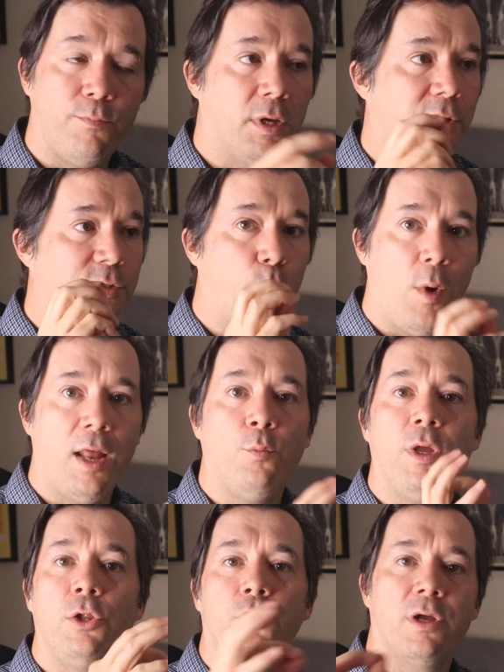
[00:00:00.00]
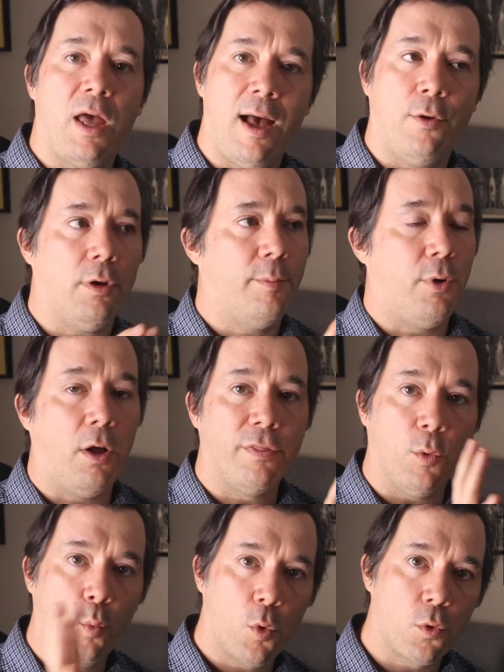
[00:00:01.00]
Because when we look out upon
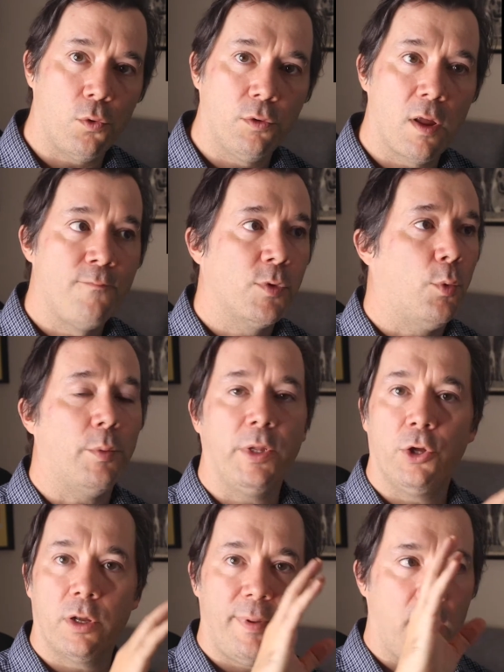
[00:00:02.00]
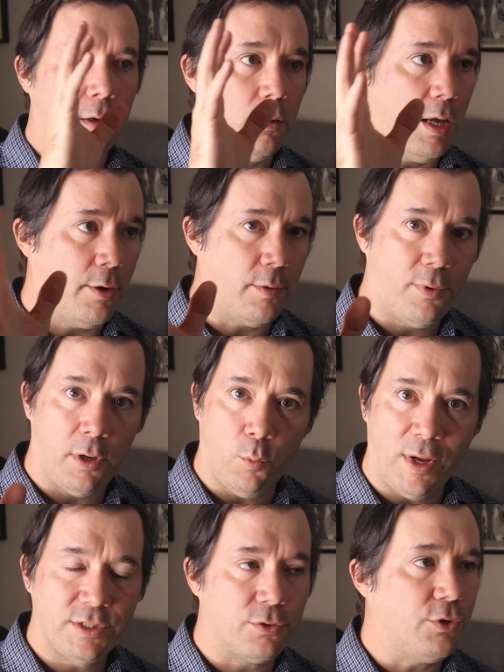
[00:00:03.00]
the world, when we look out upon
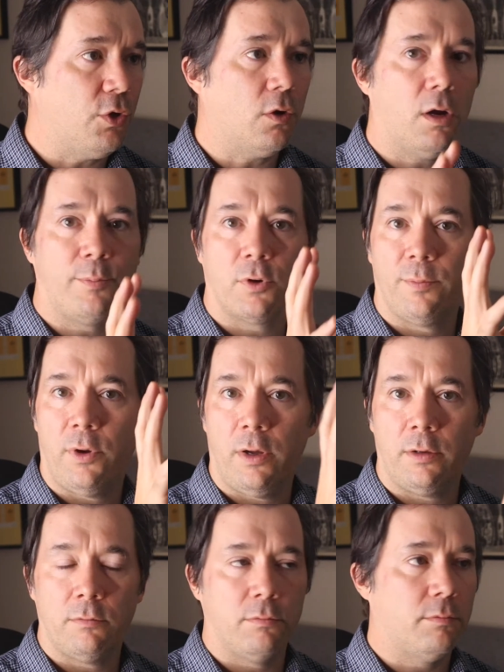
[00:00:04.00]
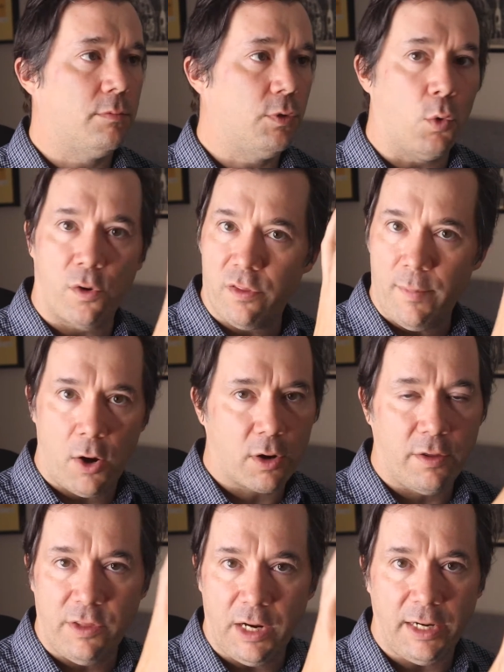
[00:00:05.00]
Western Europe or upon North
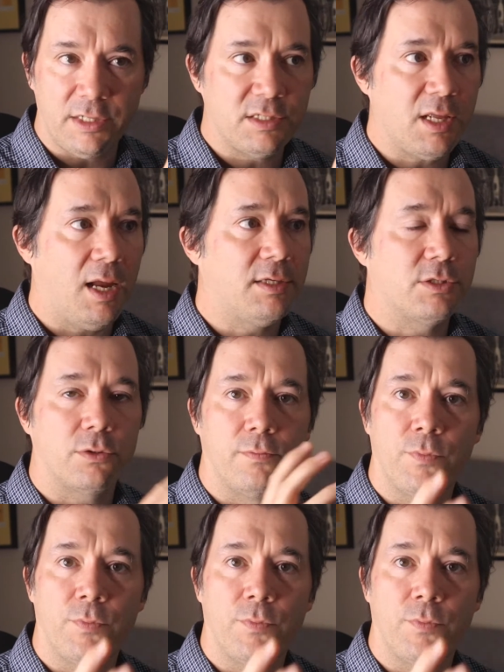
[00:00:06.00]
America, the United States,